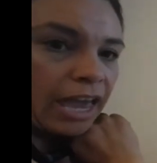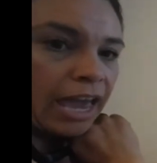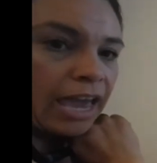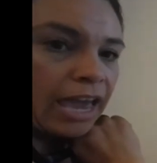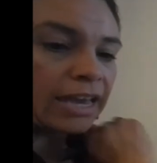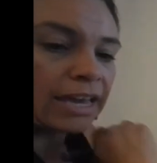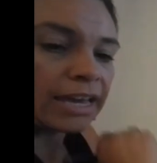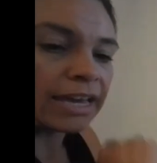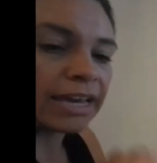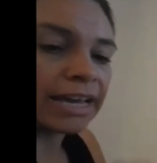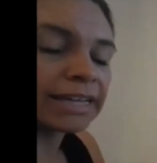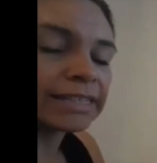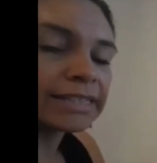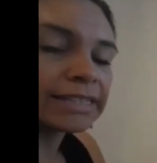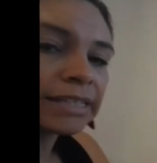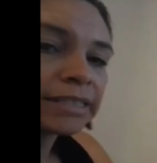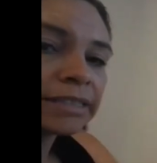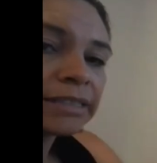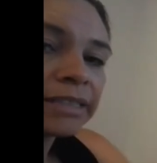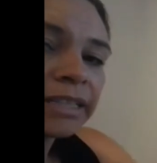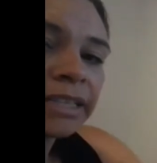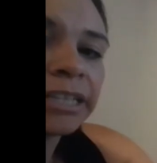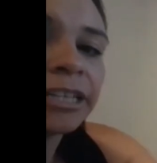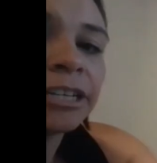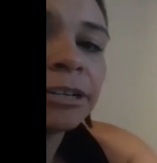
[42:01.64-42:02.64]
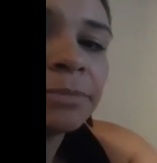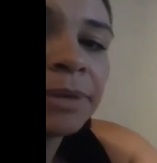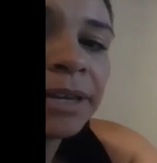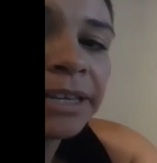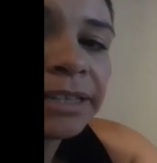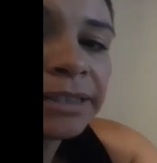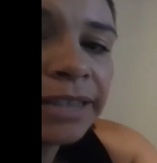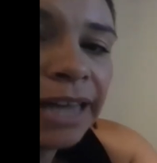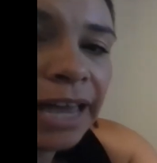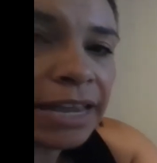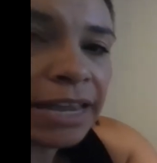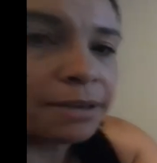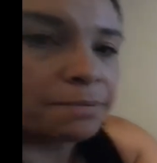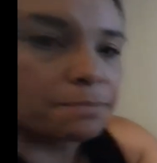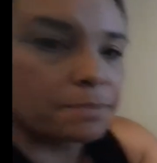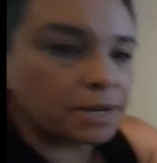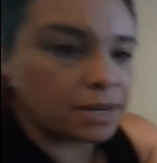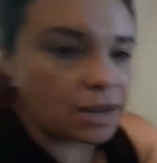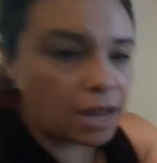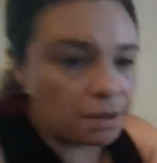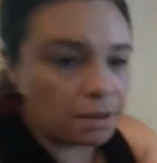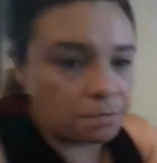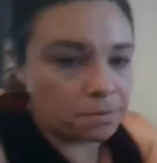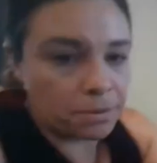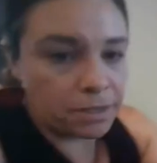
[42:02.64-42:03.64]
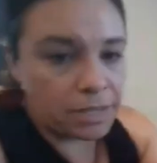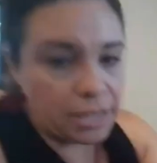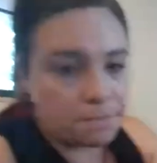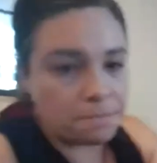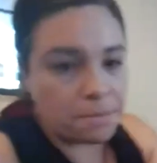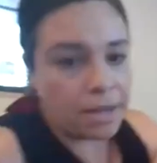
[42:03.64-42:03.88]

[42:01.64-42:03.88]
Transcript: Okay. A little bit like monopoly